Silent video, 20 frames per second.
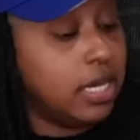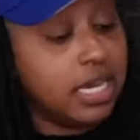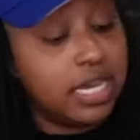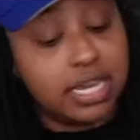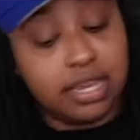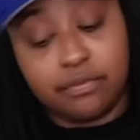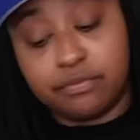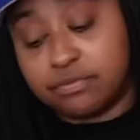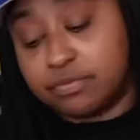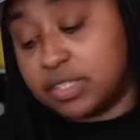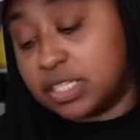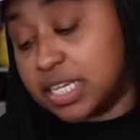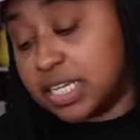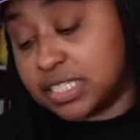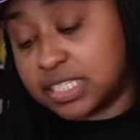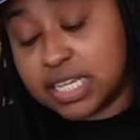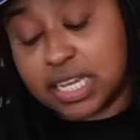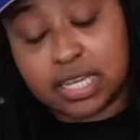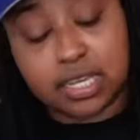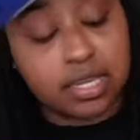If
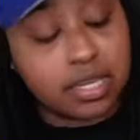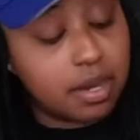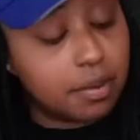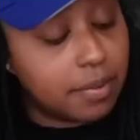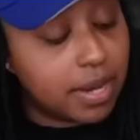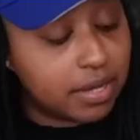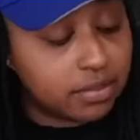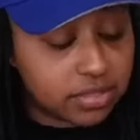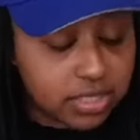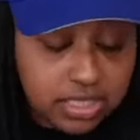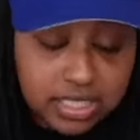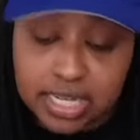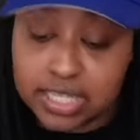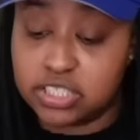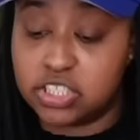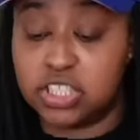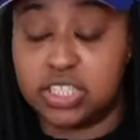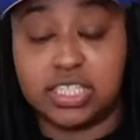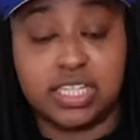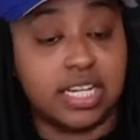Tesehki come out and say
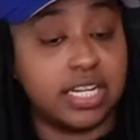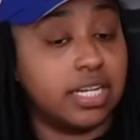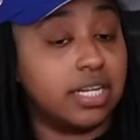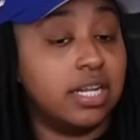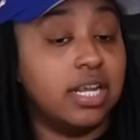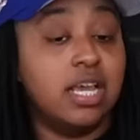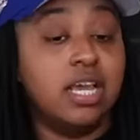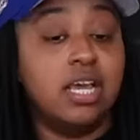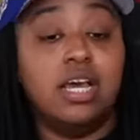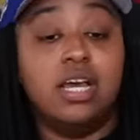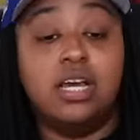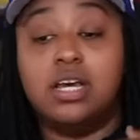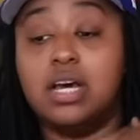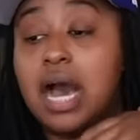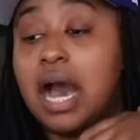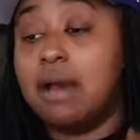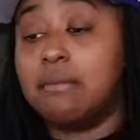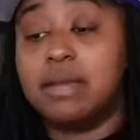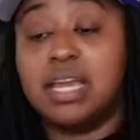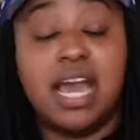she did it,
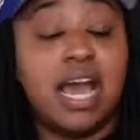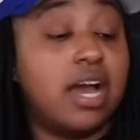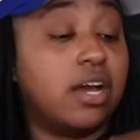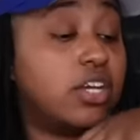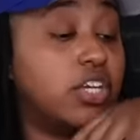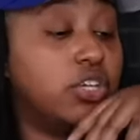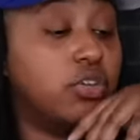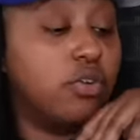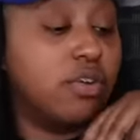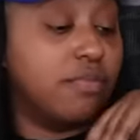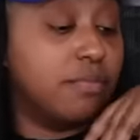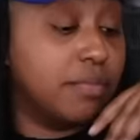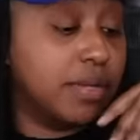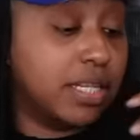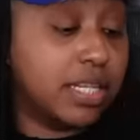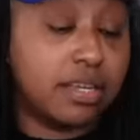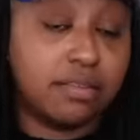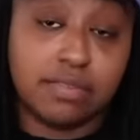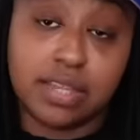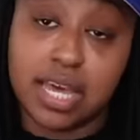I mean, how can you even
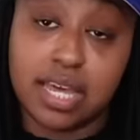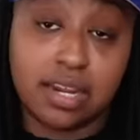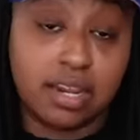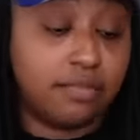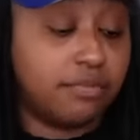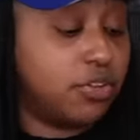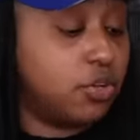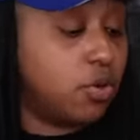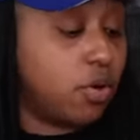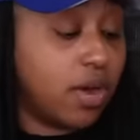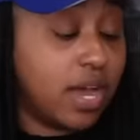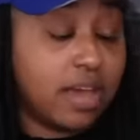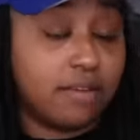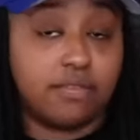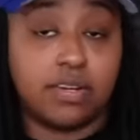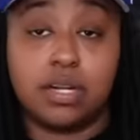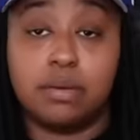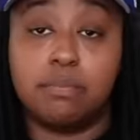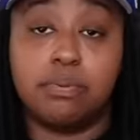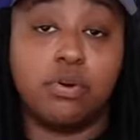believe that if you don't have
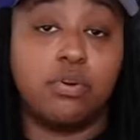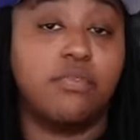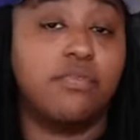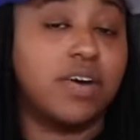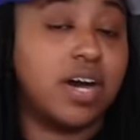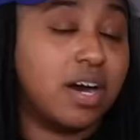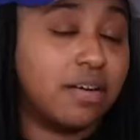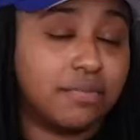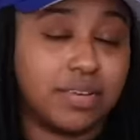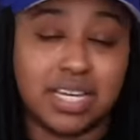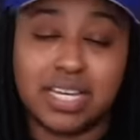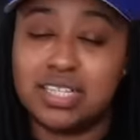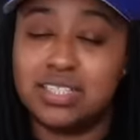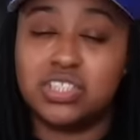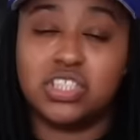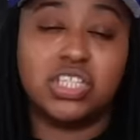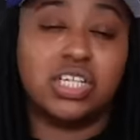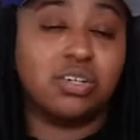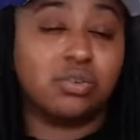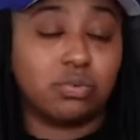any proof of it in
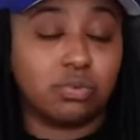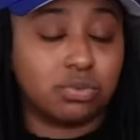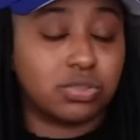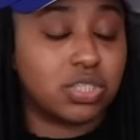general?